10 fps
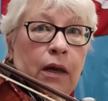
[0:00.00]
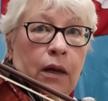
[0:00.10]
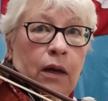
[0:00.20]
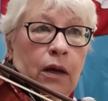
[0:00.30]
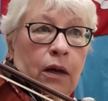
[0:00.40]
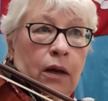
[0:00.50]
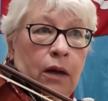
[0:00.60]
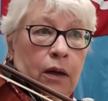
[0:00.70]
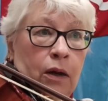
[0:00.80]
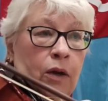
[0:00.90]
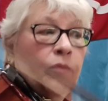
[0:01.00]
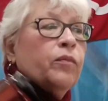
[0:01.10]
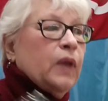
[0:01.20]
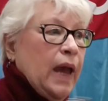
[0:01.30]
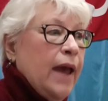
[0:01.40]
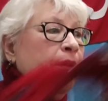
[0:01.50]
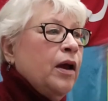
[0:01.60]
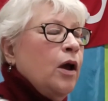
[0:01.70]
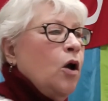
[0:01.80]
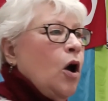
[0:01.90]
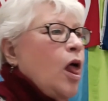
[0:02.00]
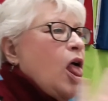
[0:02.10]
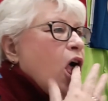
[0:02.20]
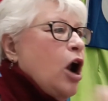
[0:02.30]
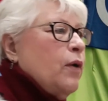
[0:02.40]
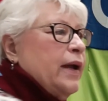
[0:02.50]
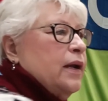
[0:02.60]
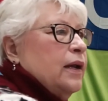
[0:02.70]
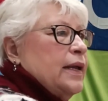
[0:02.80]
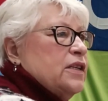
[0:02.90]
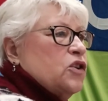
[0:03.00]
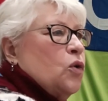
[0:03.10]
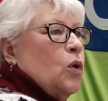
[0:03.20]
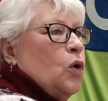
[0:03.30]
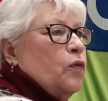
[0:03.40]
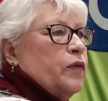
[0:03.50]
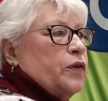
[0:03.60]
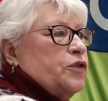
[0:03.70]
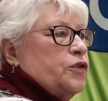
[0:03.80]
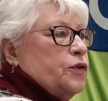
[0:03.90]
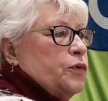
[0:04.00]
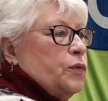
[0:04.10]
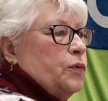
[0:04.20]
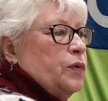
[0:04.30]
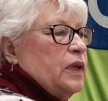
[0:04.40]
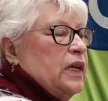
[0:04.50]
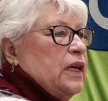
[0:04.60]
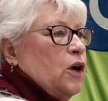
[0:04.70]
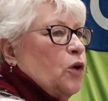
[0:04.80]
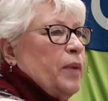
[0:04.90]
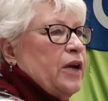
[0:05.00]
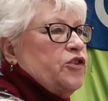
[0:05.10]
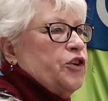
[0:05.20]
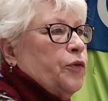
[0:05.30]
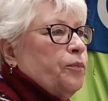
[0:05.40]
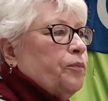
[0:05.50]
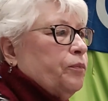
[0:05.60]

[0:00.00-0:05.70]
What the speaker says: Okay, all right, let's go over to the arpeggio.